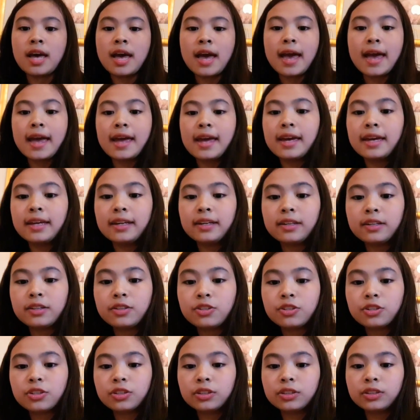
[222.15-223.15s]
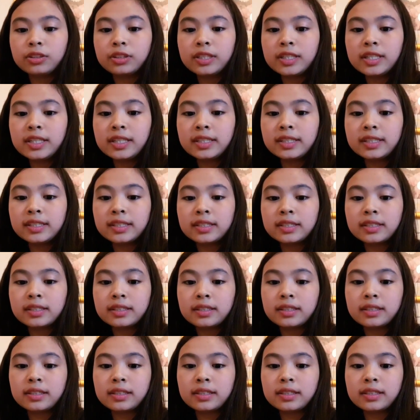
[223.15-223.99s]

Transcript: And this